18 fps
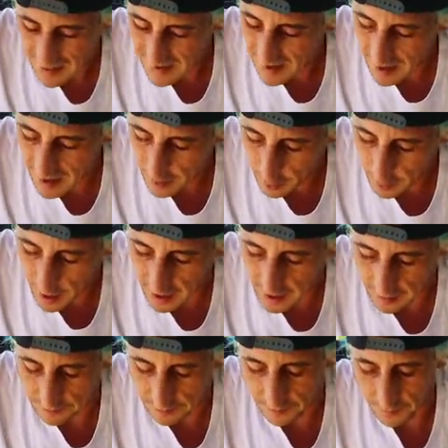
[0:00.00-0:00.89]
not
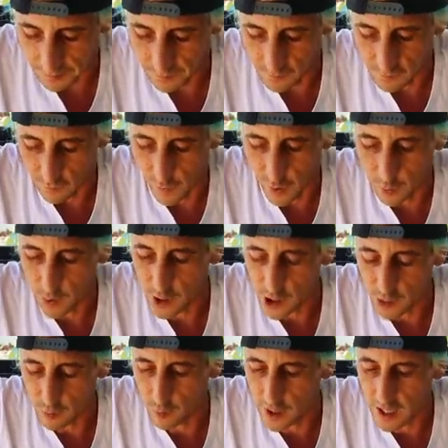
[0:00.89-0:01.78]
great. But we
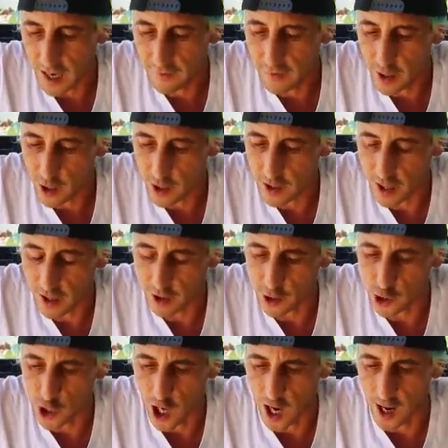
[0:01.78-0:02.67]
gave it a
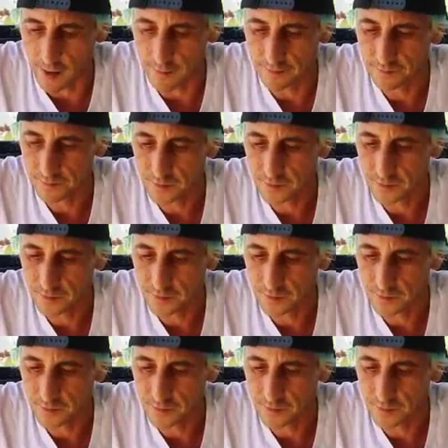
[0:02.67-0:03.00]
solid shot.